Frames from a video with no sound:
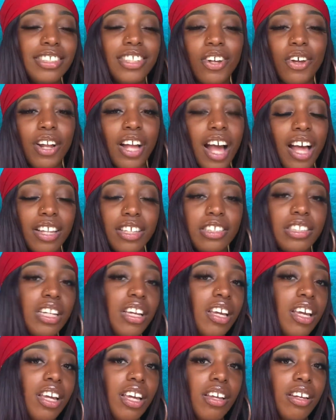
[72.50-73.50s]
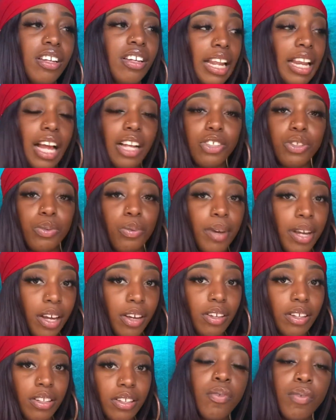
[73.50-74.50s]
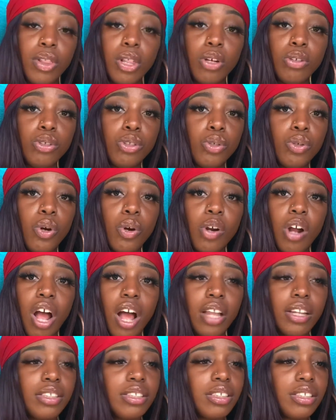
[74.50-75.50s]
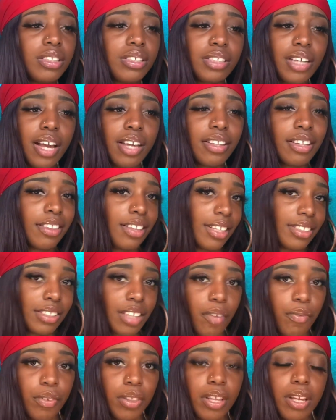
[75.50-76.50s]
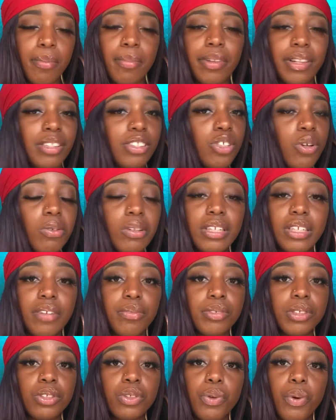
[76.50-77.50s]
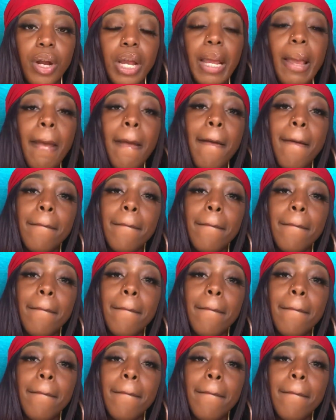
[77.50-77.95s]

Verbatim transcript: to go to college and, and not do well. For those who go to college and decide that that's not for them, totally different story.